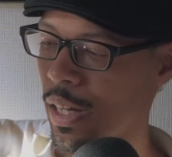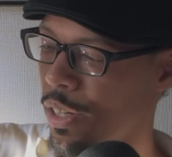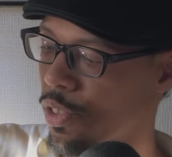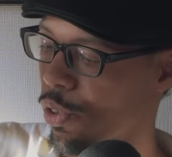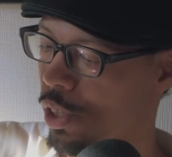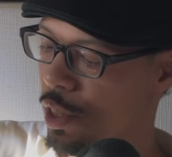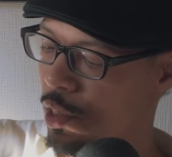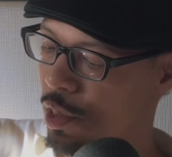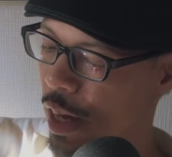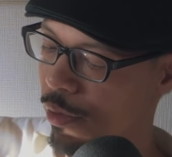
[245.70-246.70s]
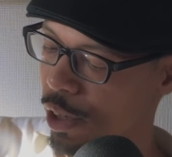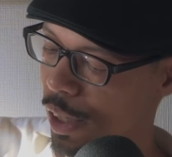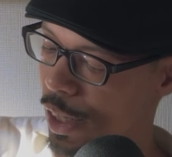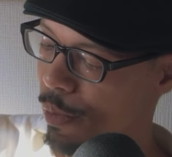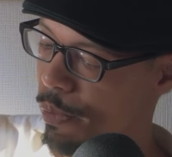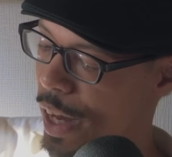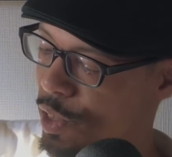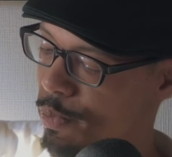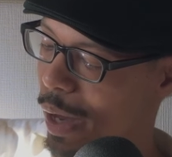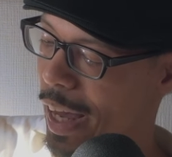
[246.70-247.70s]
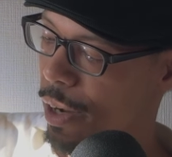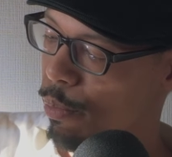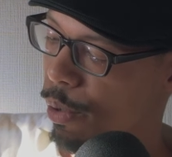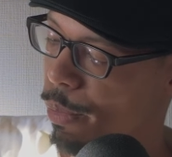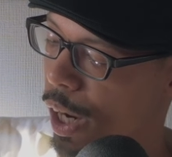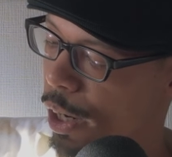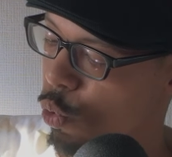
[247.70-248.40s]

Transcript: So this is definitely the best bang per buck